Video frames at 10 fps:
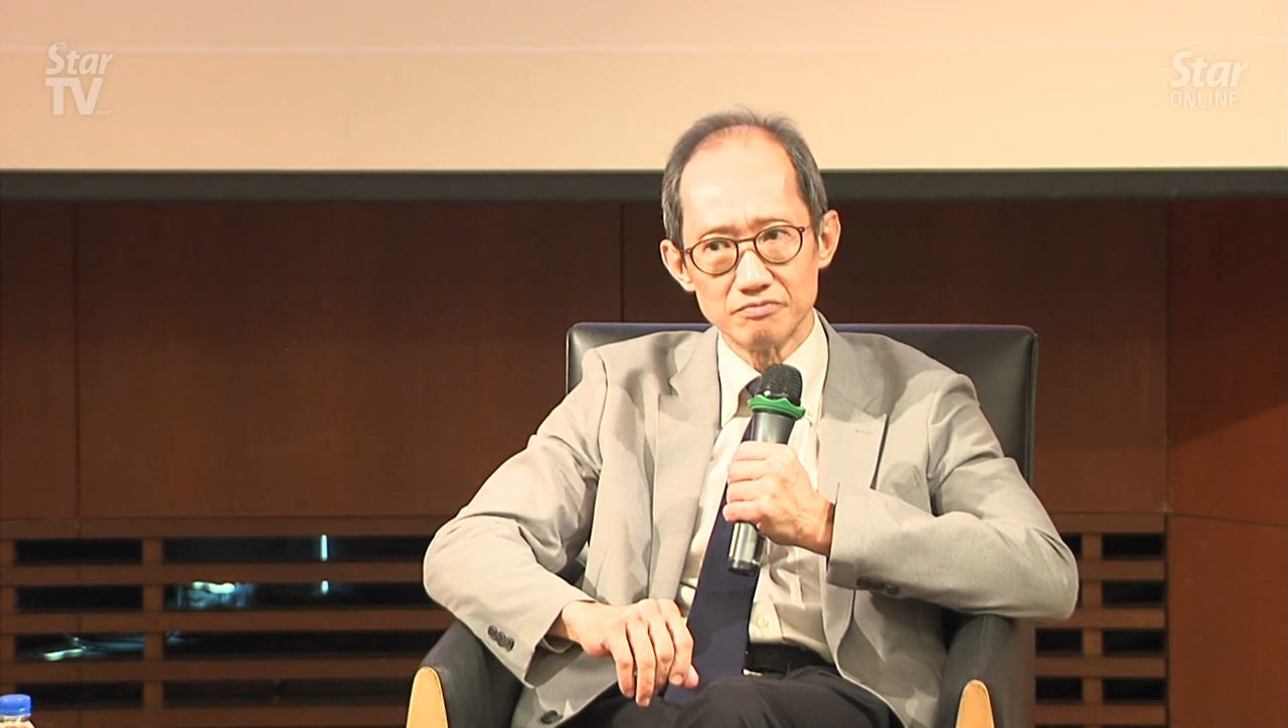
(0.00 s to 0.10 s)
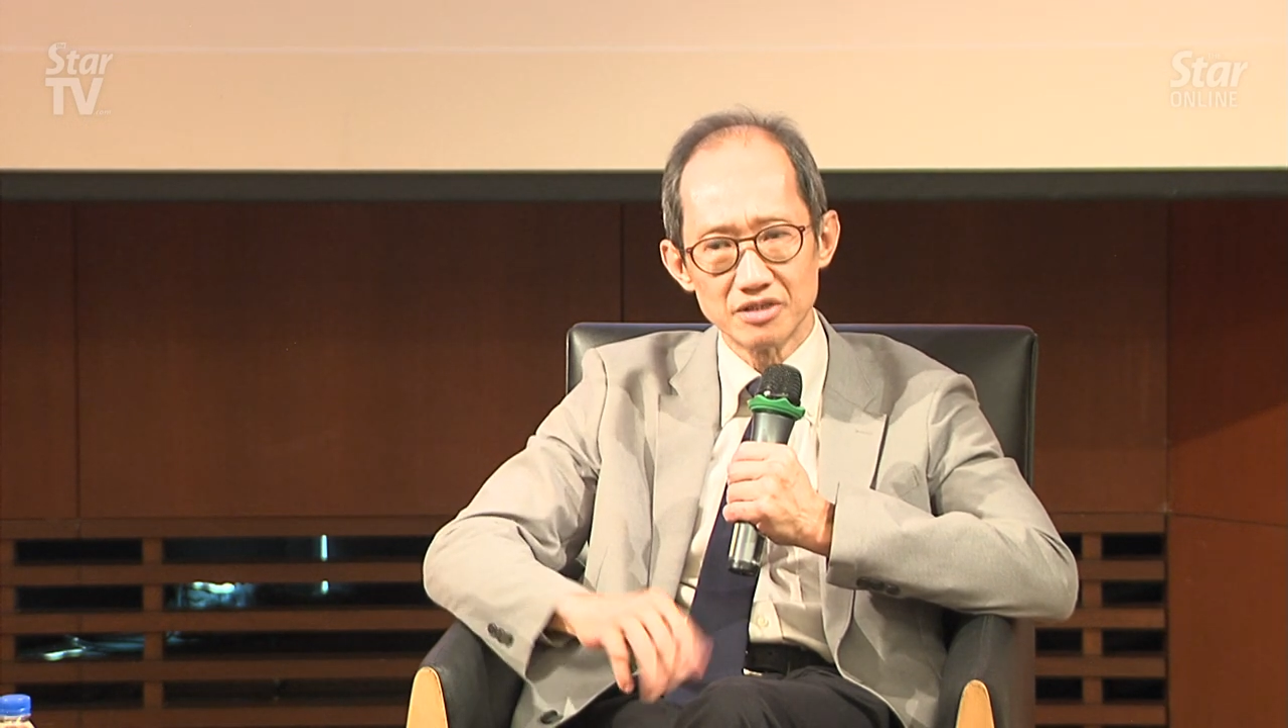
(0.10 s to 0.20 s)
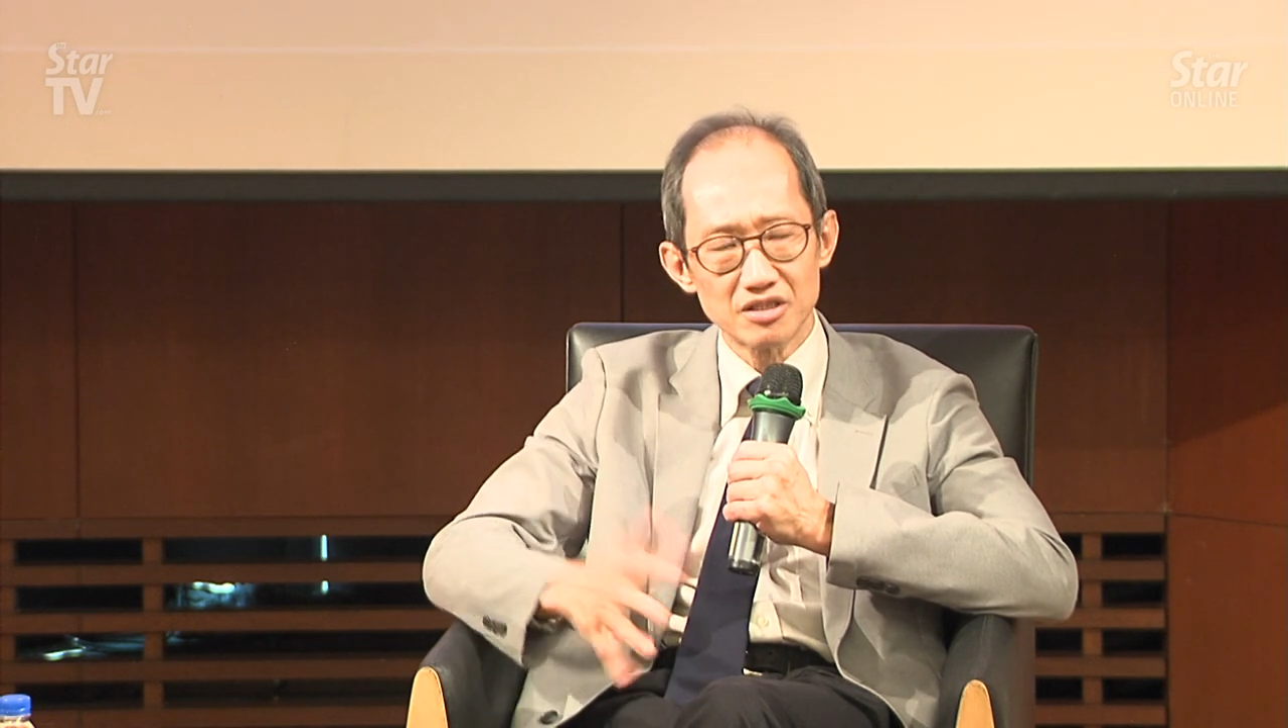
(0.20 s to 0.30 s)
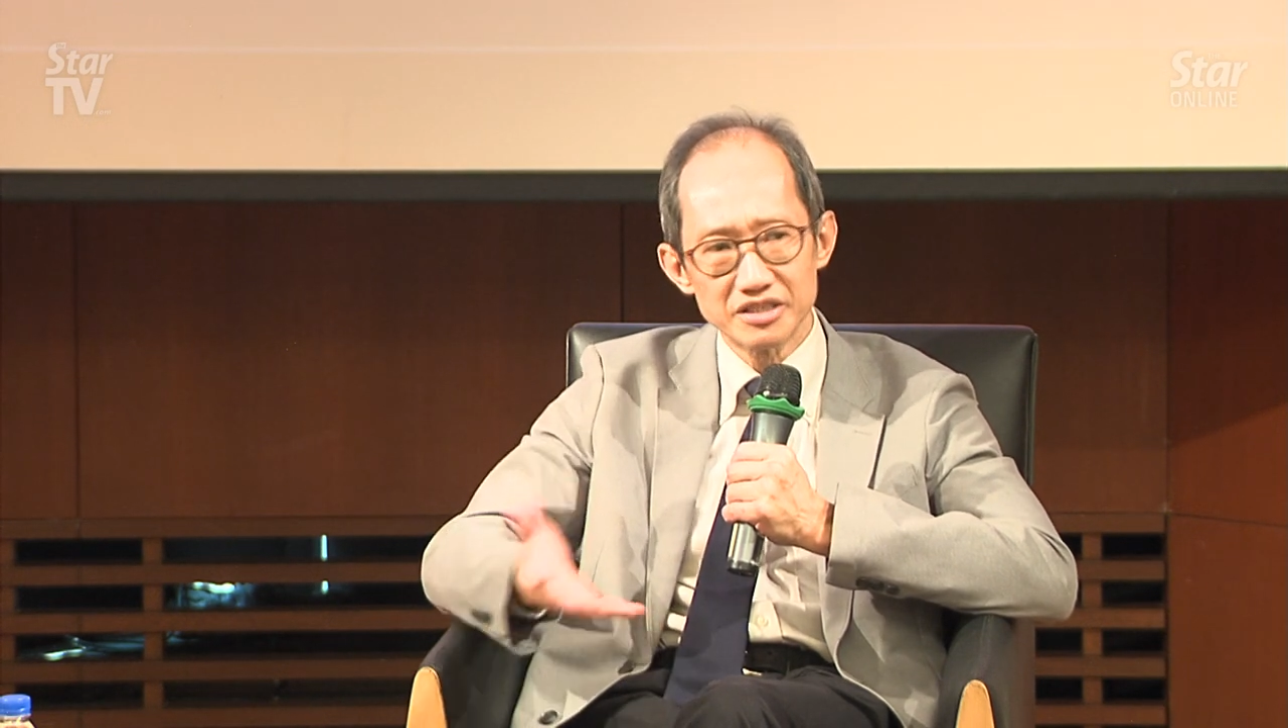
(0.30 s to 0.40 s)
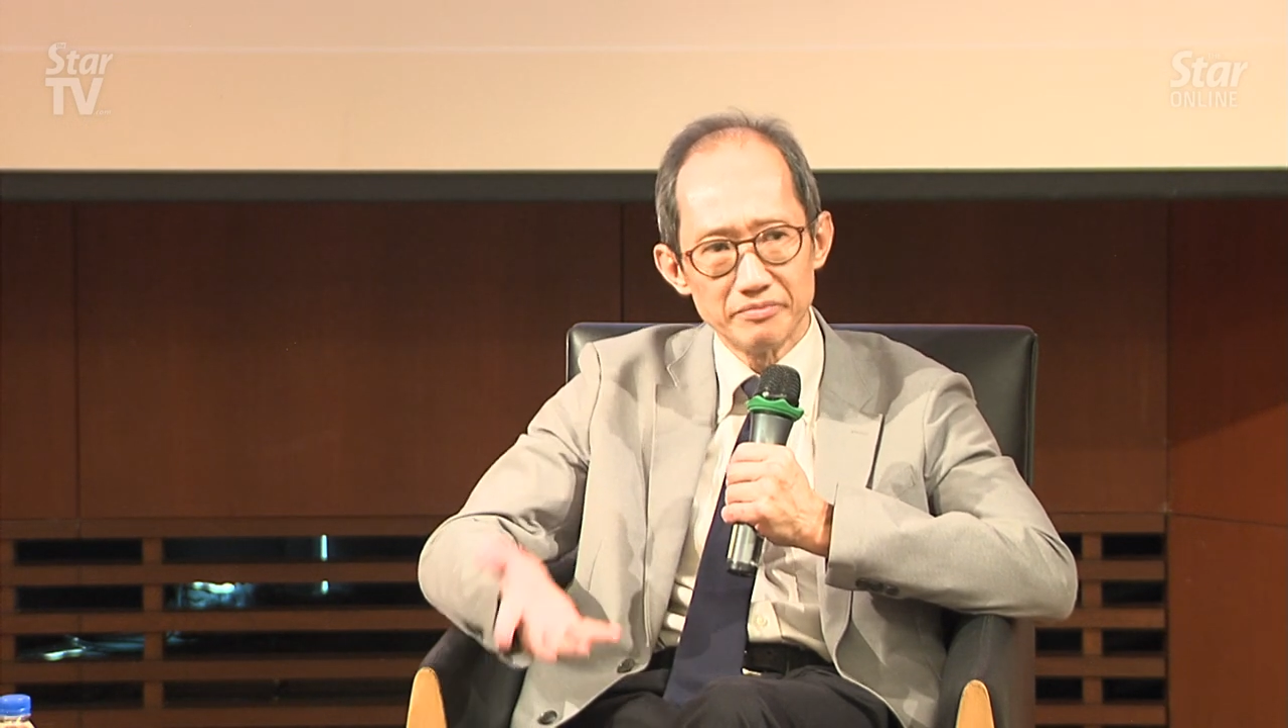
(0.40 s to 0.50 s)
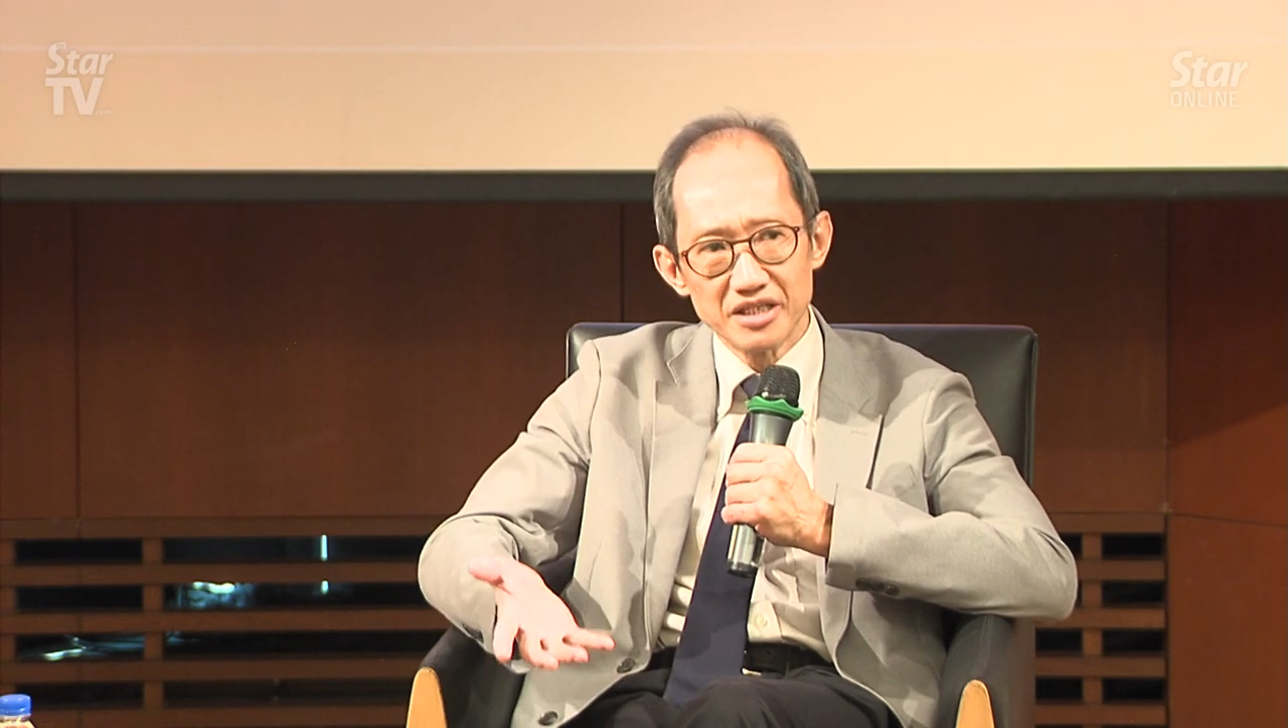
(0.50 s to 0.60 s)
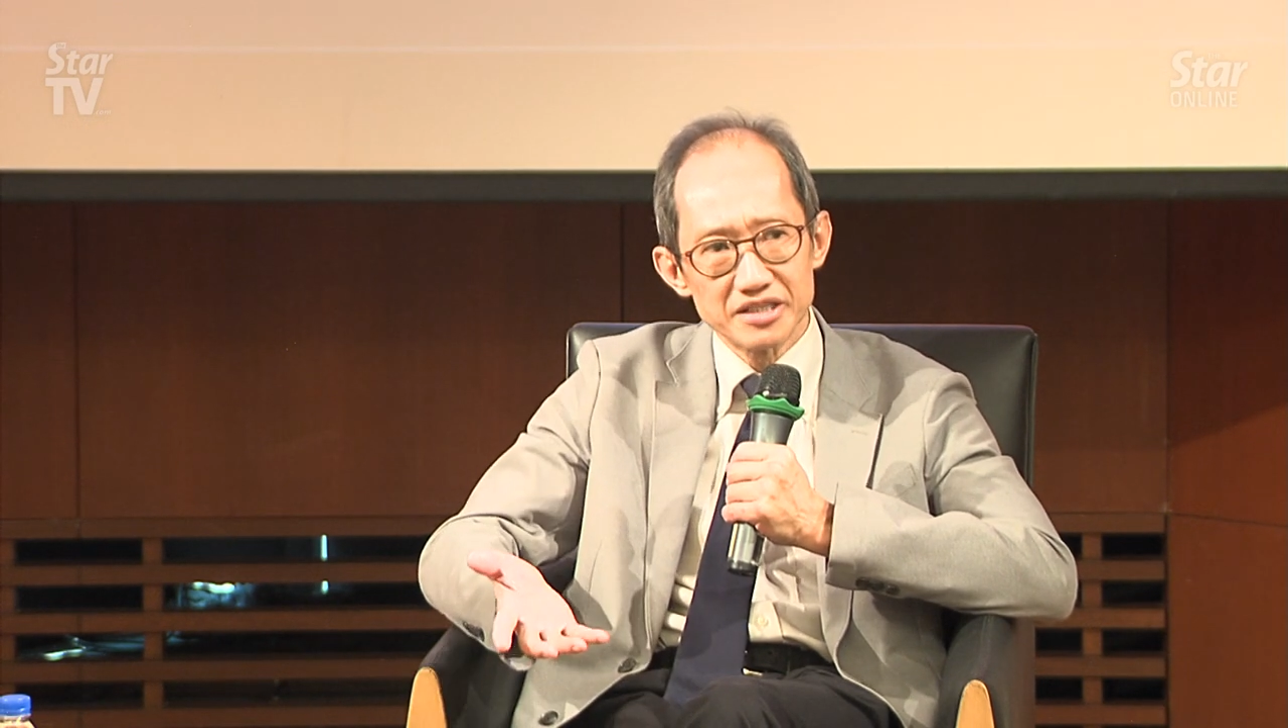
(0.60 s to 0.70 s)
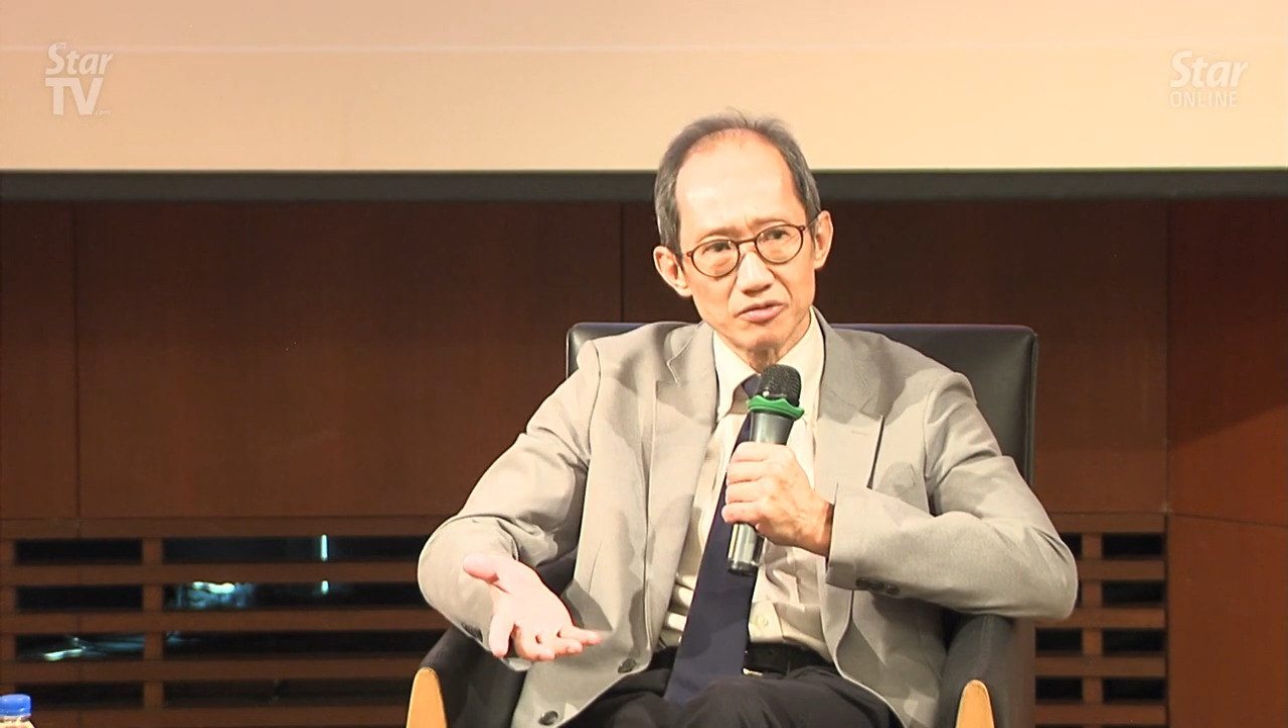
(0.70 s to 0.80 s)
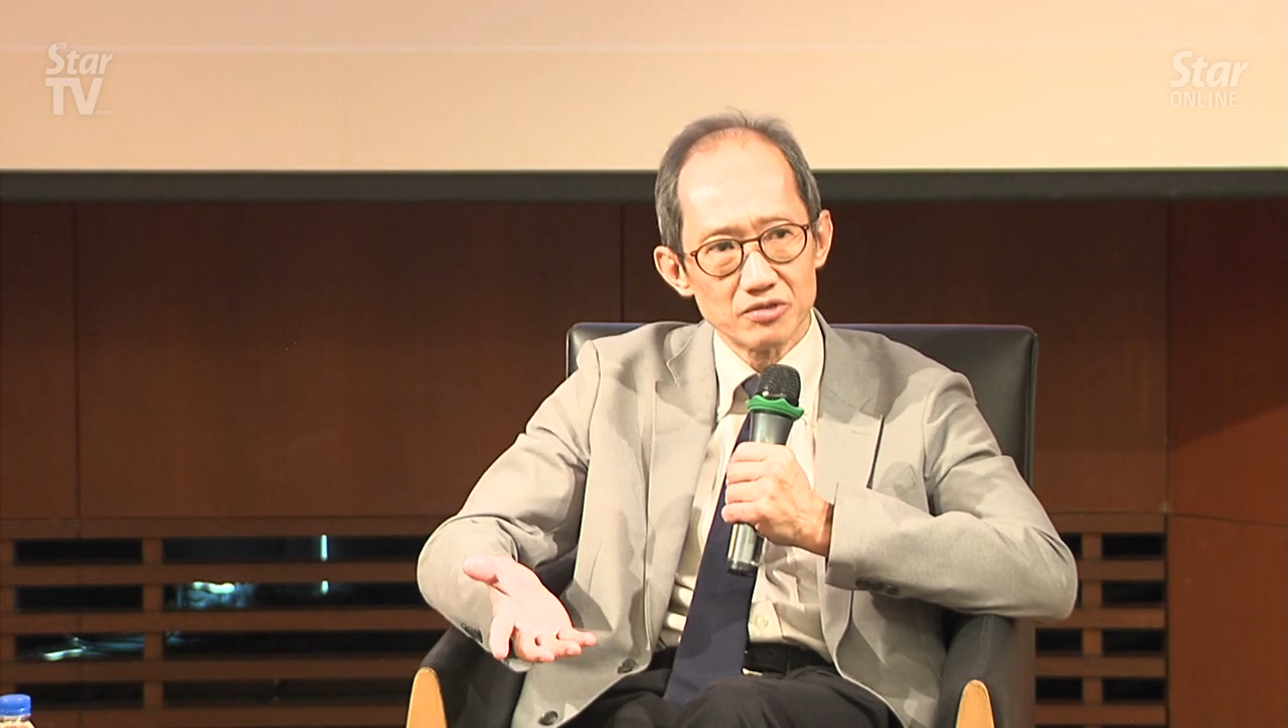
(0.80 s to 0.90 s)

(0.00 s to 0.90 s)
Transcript: because it makes no